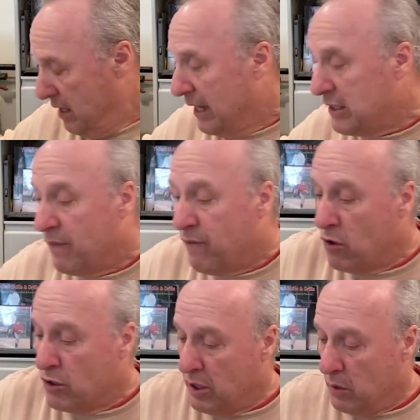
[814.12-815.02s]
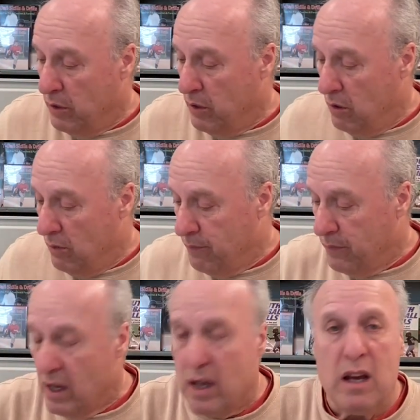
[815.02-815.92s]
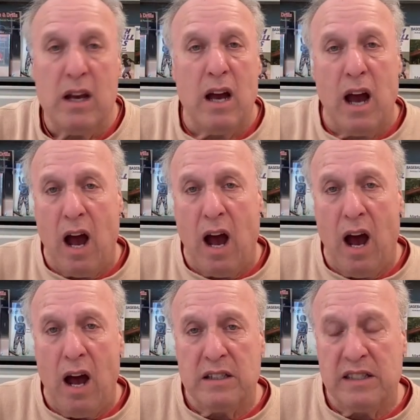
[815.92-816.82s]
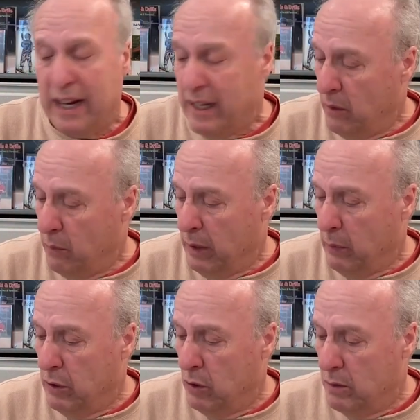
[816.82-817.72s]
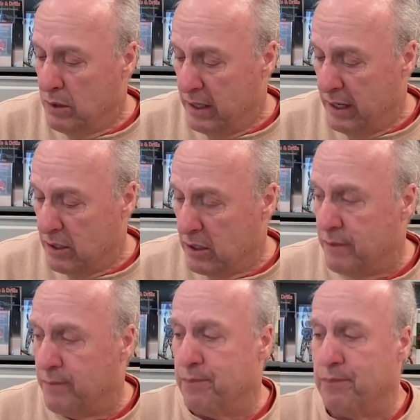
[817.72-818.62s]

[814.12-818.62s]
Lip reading: That's the first thing we do. The second thing we do is this.